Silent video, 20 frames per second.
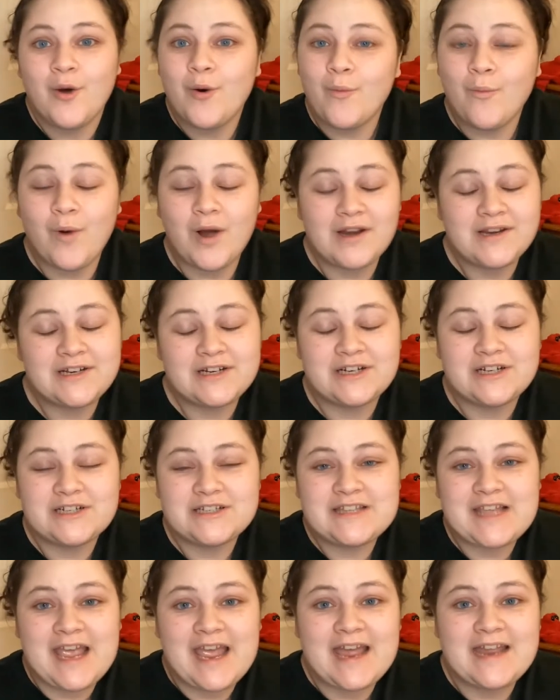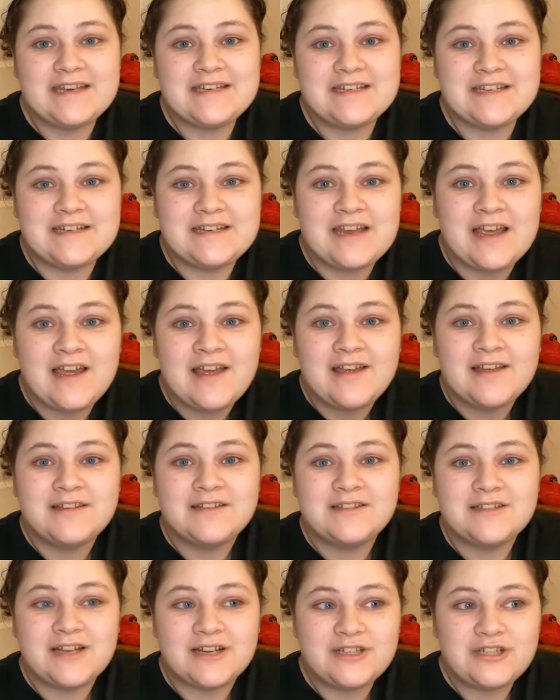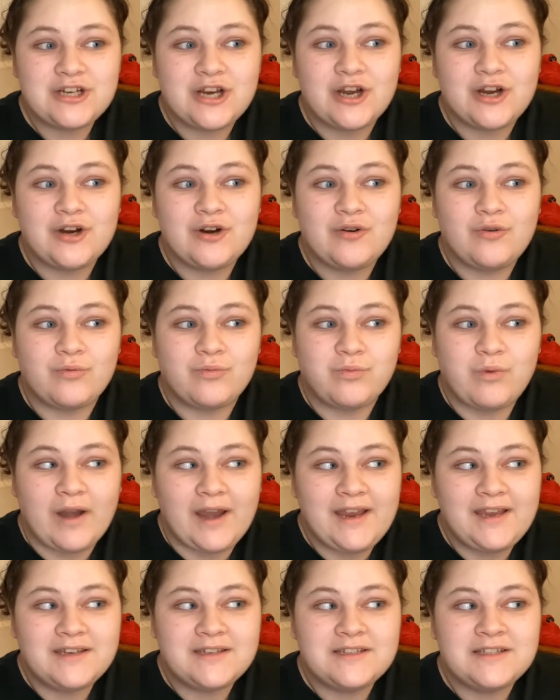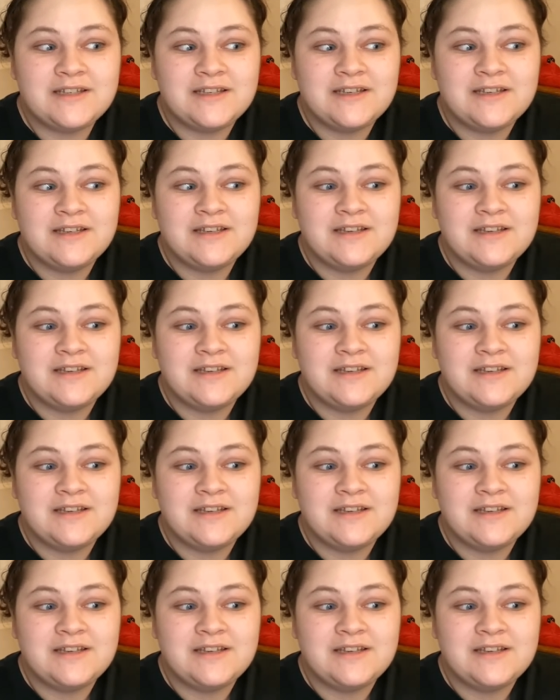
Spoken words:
wonders and did such a great,